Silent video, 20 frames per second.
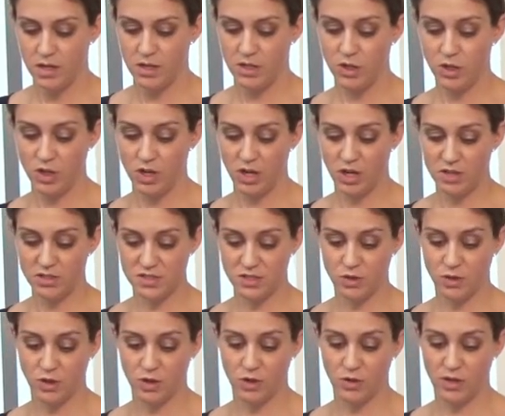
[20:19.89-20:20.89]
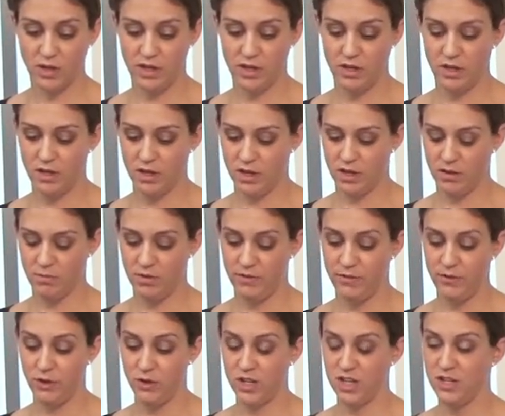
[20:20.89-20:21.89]
You could also go,
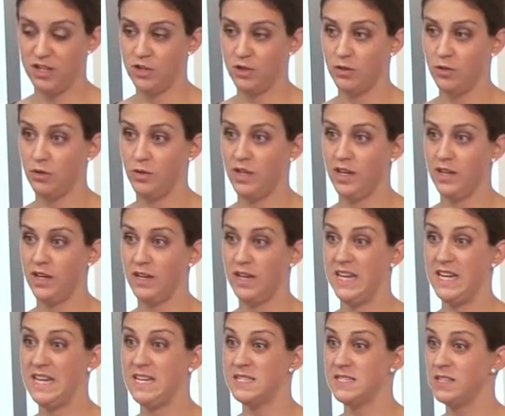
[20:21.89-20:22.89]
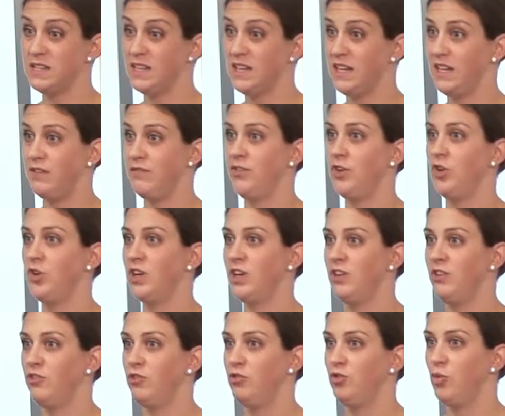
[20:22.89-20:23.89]
if you can do easily, if you
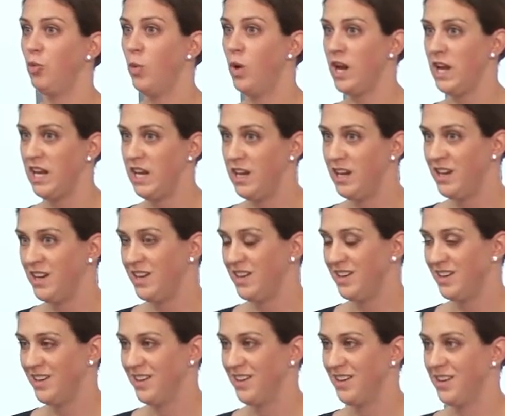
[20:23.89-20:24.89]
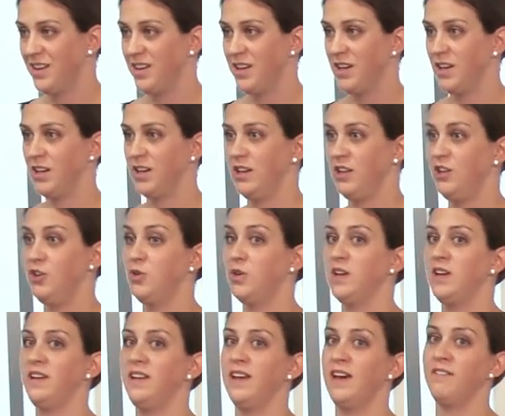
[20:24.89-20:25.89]
can do 20, you
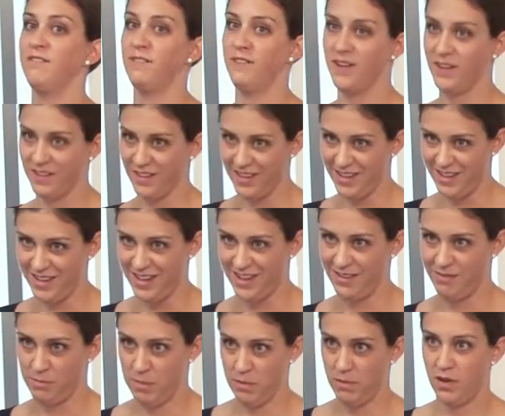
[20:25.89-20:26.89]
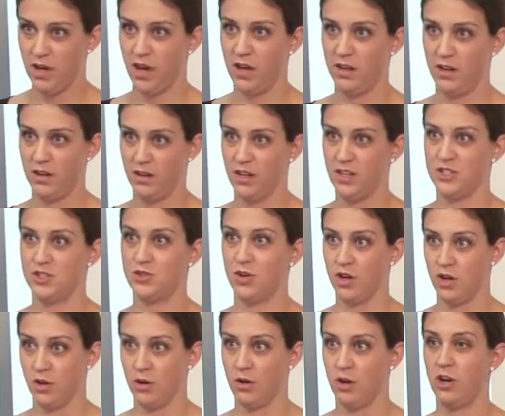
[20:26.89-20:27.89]
can definitely get a
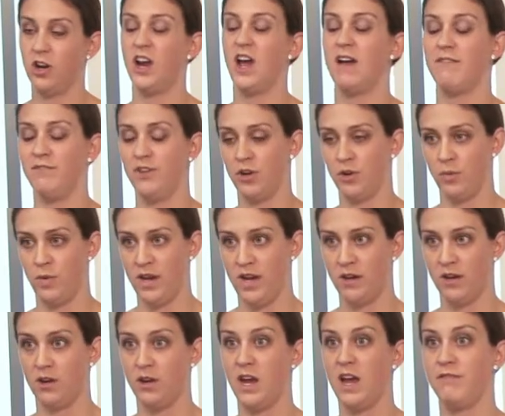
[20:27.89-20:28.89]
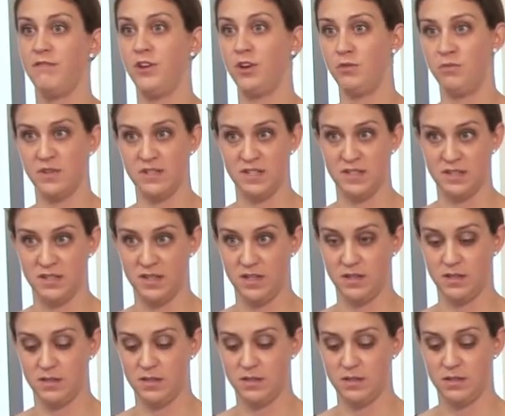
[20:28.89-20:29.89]
stronger or a heavier weight or heavier
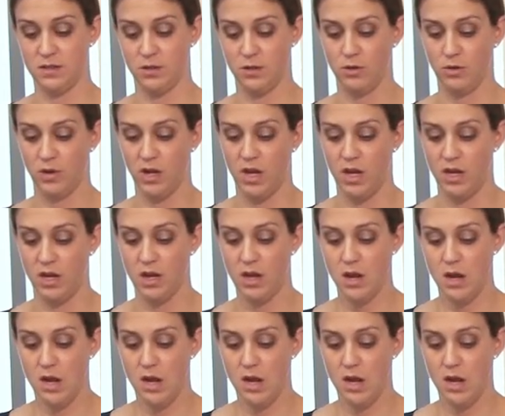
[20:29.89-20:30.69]
resistance, okay?